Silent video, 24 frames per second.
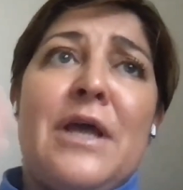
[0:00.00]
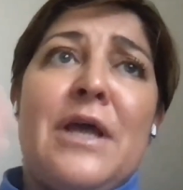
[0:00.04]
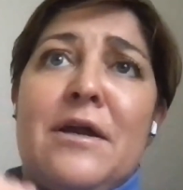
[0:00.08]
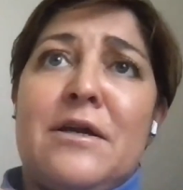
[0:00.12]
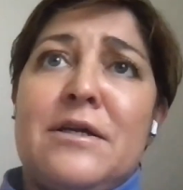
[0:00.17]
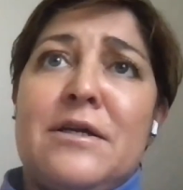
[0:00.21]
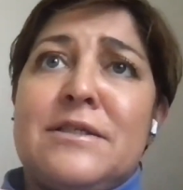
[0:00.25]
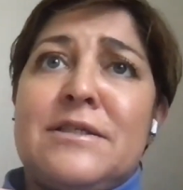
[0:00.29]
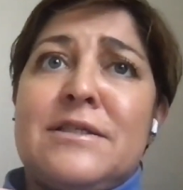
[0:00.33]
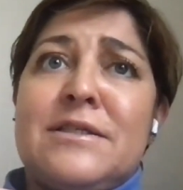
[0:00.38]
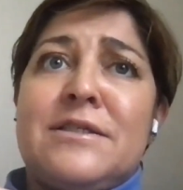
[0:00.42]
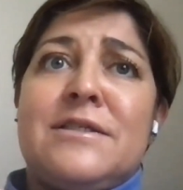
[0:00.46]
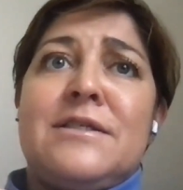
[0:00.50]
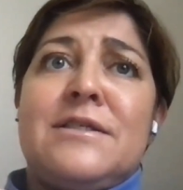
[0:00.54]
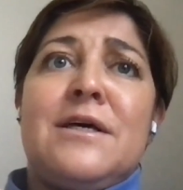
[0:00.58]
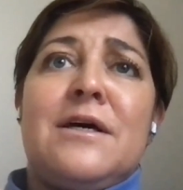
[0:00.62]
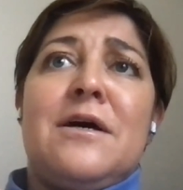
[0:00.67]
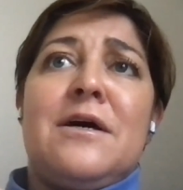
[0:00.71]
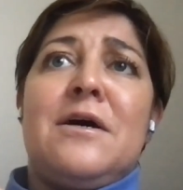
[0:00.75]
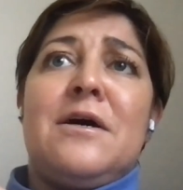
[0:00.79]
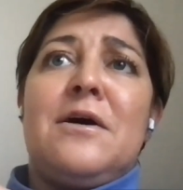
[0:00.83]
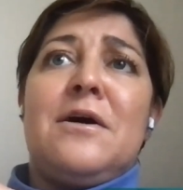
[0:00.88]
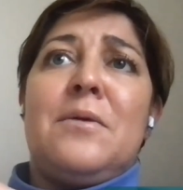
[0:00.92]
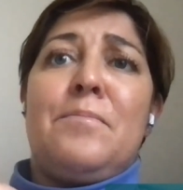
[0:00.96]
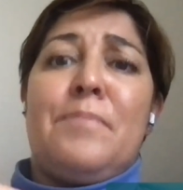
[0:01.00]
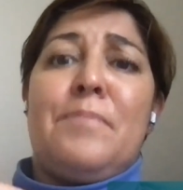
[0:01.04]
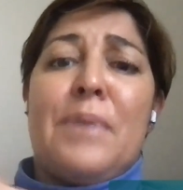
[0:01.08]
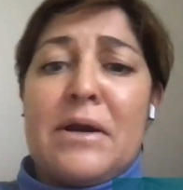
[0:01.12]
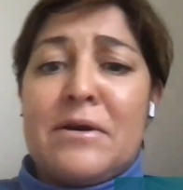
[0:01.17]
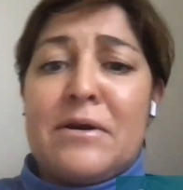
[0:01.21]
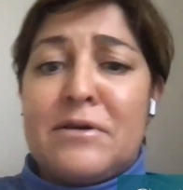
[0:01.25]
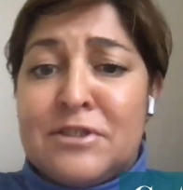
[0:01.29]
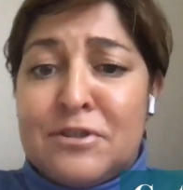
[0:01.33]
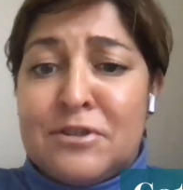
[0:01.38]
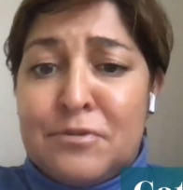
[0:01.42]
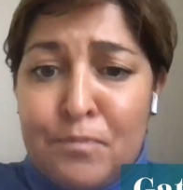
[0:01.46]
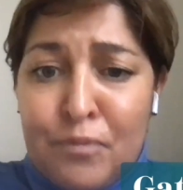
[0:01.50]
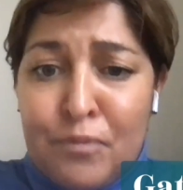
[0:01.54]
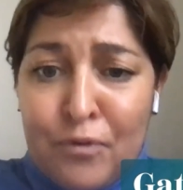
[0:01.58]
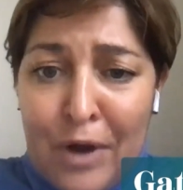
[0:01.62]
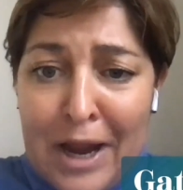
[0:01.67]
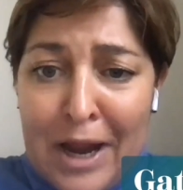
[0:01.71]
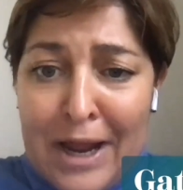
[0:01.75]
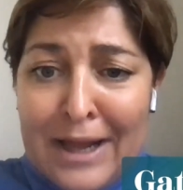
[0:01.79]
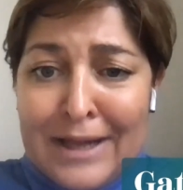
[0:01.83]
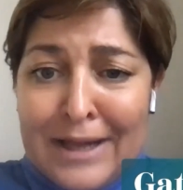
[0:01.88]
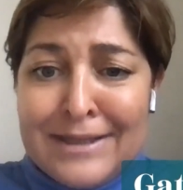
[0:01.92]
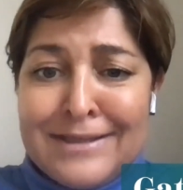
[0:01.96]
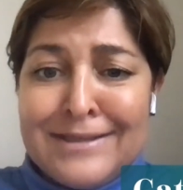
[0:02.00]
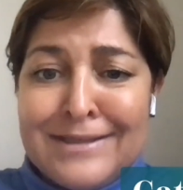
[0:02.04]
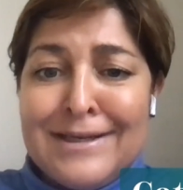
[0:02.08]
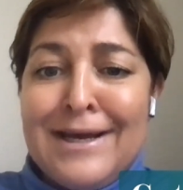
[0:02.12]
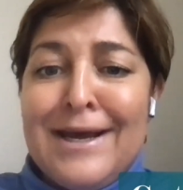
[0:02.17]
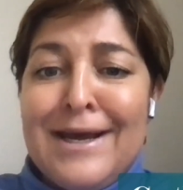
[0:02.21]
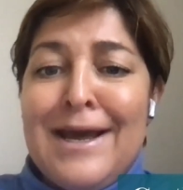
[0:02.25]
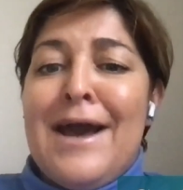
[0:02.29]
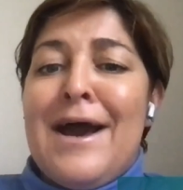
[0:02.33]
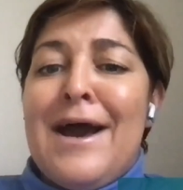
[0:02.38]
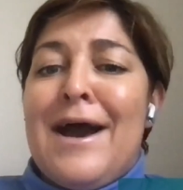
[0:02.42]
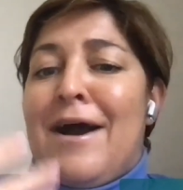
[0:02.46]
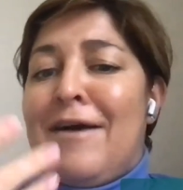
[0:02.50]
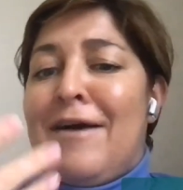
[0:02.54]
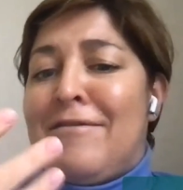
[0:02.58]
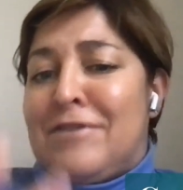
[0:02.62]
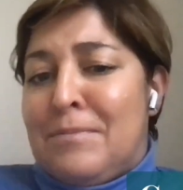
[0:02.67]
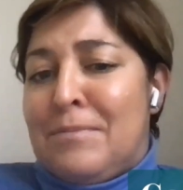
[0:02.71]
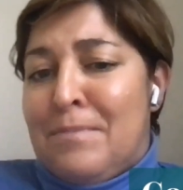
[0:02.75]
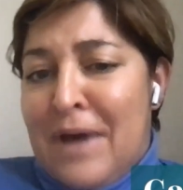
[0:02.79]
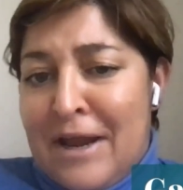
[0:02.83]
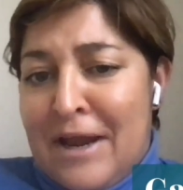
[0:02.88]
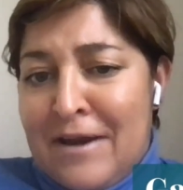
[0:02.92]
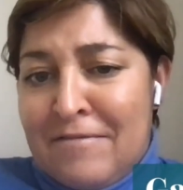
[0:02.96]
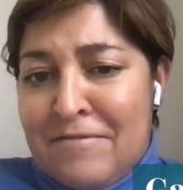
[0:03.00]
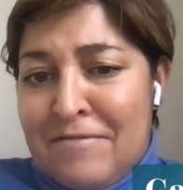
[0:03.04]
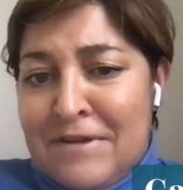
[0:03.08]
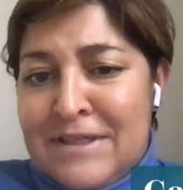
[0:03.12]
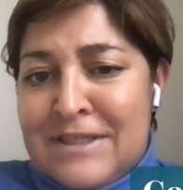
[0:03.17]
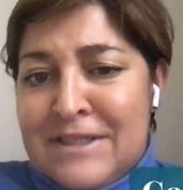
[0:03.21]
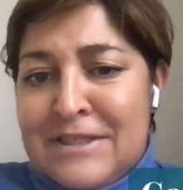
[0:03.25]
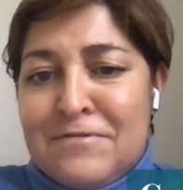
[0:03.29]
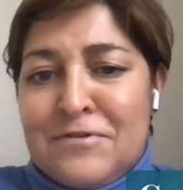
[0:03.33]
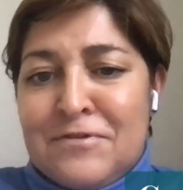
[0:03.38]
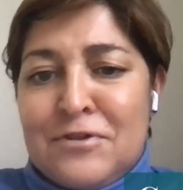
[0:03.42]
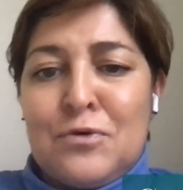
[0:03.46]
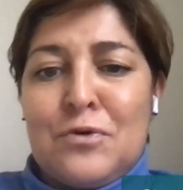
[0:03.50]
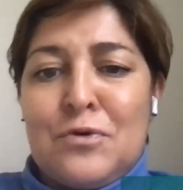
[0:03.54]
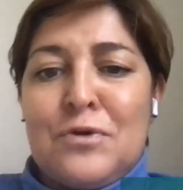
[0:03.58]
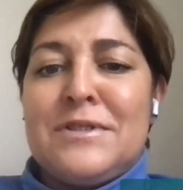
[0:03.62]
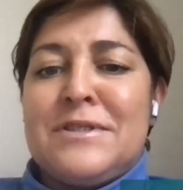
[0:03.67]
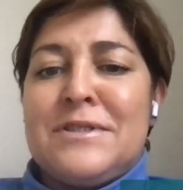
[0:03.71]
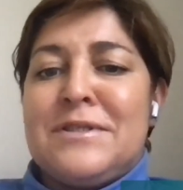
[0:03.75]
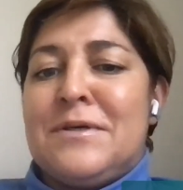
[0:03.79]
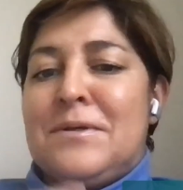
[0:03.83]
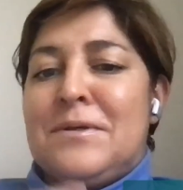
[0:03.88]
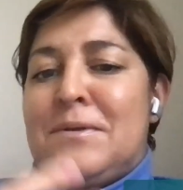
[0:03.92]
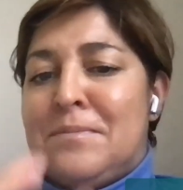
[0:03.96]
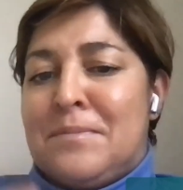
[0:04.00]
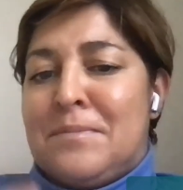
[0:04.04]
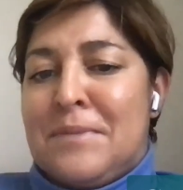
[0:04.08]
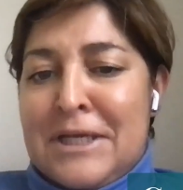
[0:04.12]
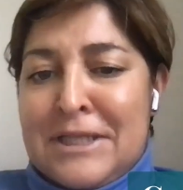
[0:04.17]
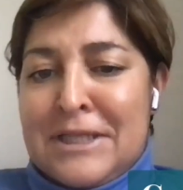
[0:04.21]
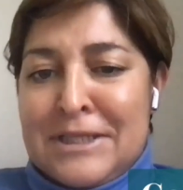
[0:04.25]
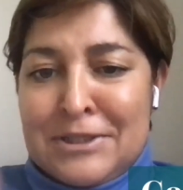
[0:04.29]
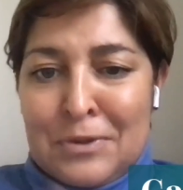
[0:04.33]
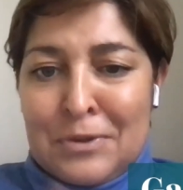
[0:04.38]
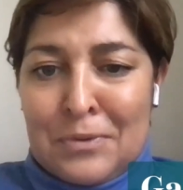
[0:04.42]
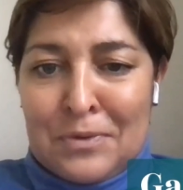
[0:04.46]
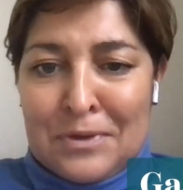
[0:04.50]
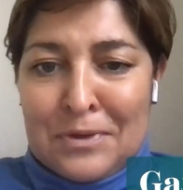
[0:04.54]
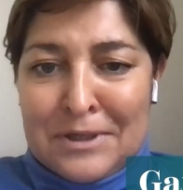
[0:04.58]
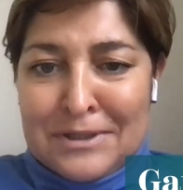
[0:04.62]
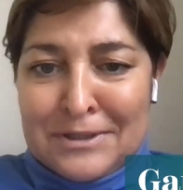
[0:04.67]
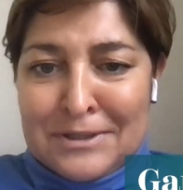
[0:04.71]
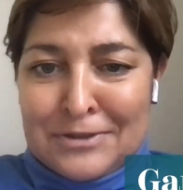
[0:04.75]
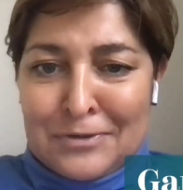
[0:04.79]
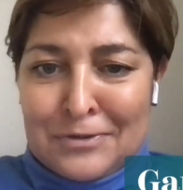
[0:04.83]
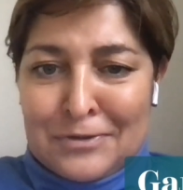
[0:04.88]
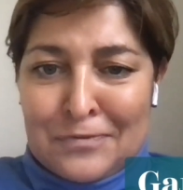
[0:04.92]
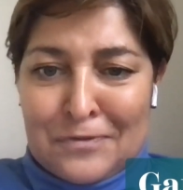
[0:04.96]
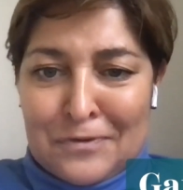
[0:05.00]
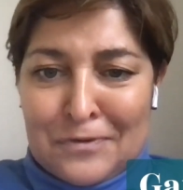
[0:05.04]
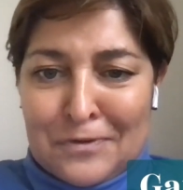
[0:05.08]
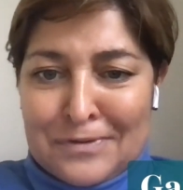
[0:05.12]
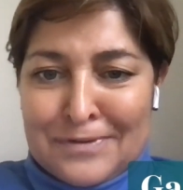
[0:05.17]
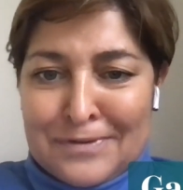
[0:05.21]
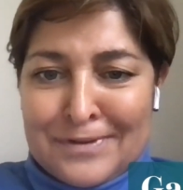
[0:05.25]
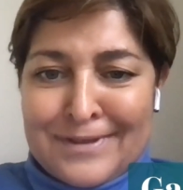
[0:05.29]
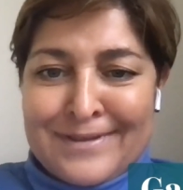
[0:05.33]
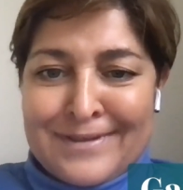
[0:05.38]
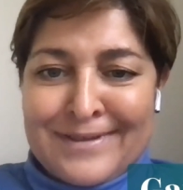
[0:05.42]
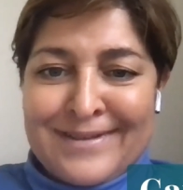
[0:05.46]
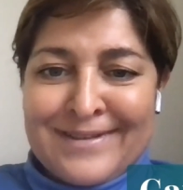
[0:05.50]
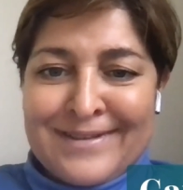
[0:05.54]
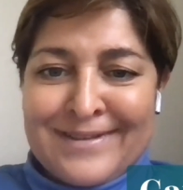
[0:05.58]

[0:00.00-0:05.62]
There's better spread of the benefits of tourism, and so on and so forth.